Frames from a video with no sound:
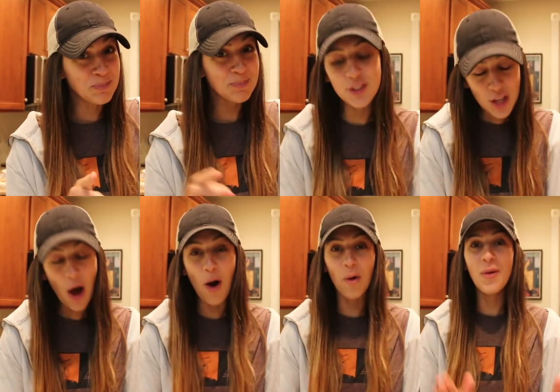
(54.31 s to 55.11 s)

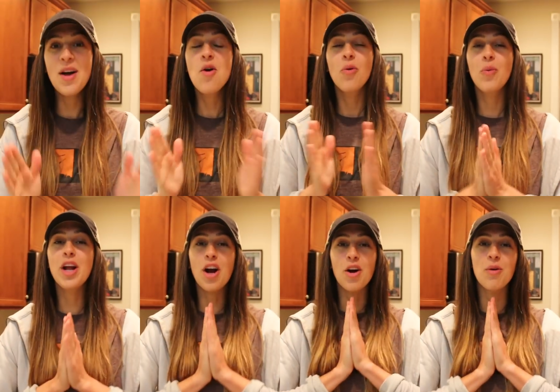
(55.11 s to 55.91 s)
So
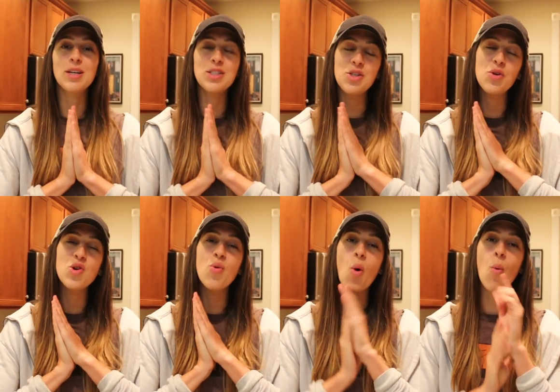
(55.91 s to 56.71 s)
we are going
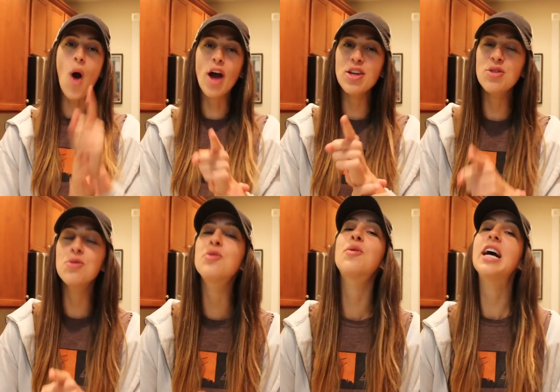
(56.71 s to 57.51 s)
to walk you
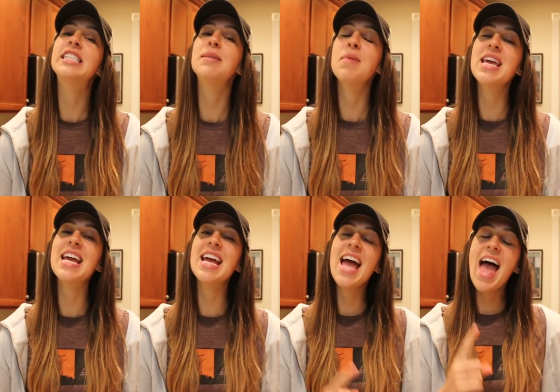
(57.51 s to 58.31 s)
through the
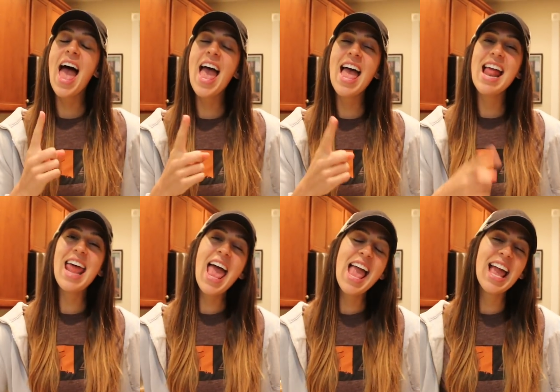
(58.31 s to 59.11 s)
recipe and
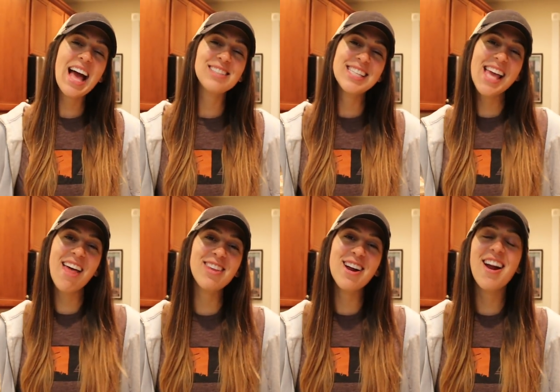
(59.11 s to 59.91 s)
hang out
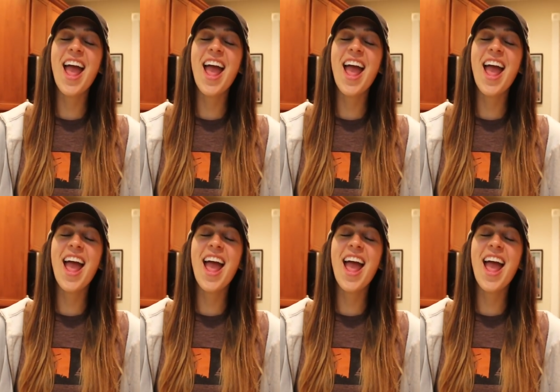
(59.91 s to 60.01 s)
together